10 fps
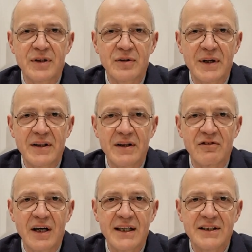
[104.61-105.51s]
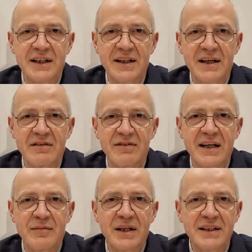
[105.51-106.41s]
between the rise in the
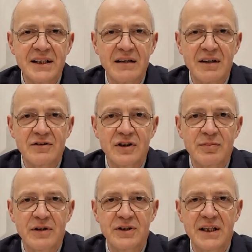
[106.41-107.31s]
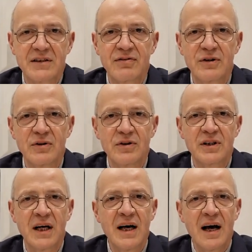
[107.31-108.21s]
availability of ultra-processed
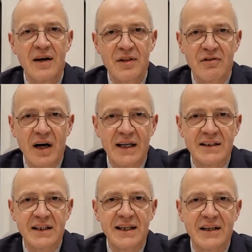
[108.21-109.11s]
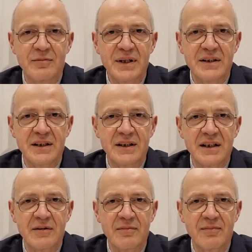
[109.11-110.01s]
foods and the rise in obesity.